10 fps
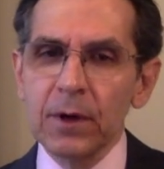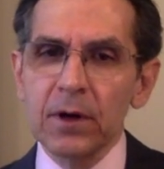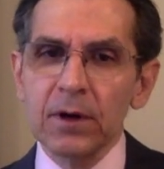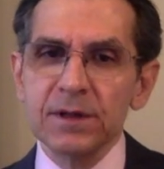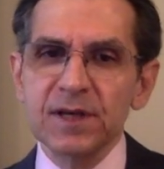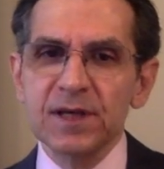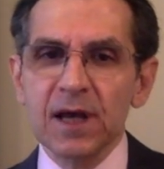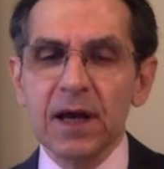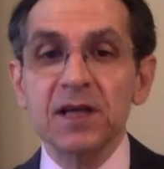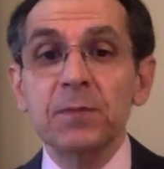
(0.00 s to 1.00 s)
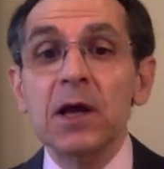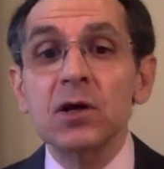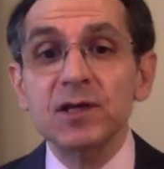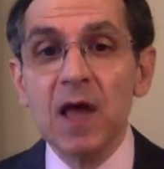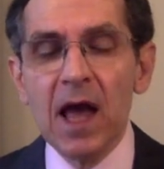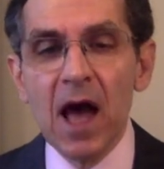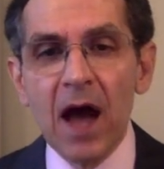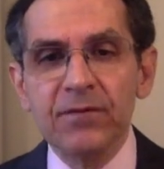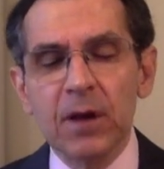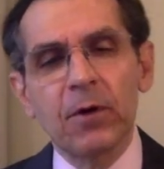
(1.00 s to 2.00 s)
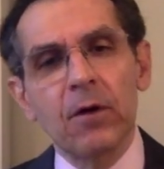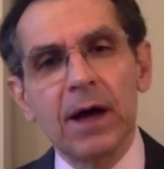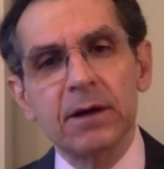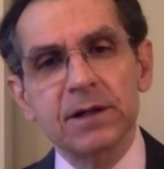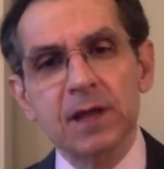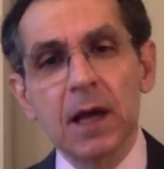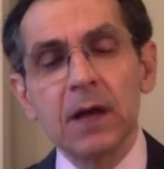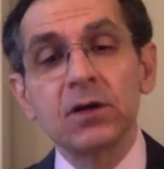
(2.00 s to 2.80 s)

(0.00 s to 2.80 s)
currencies against, because they have the greatest,